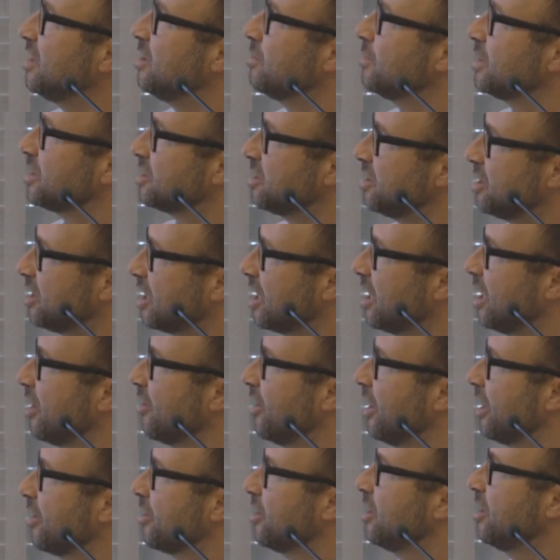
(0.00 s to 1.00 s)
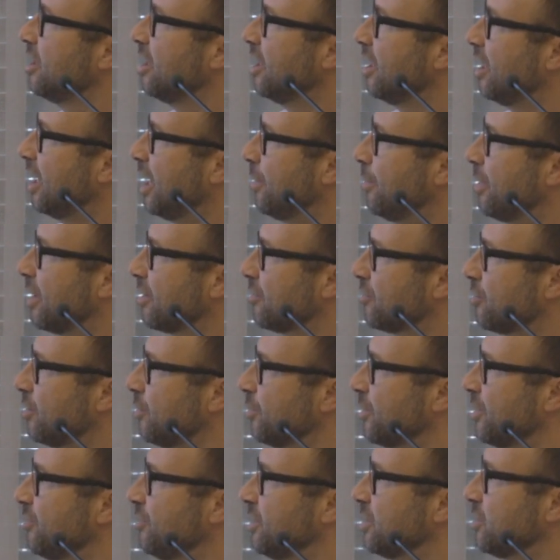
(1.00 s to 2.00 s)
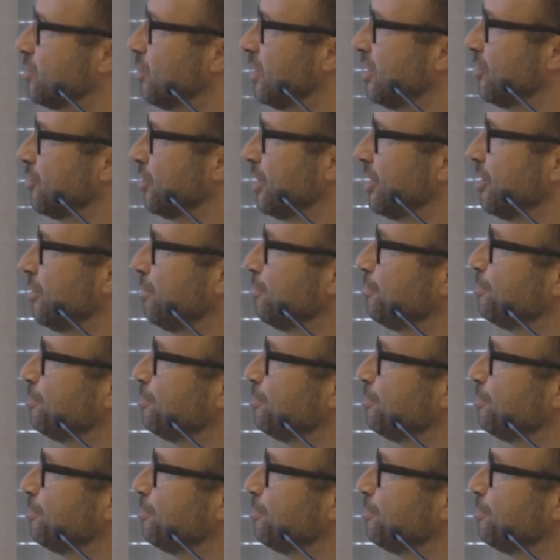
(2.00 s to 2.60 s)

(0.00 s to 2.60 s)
imaging covers apart from the visual read.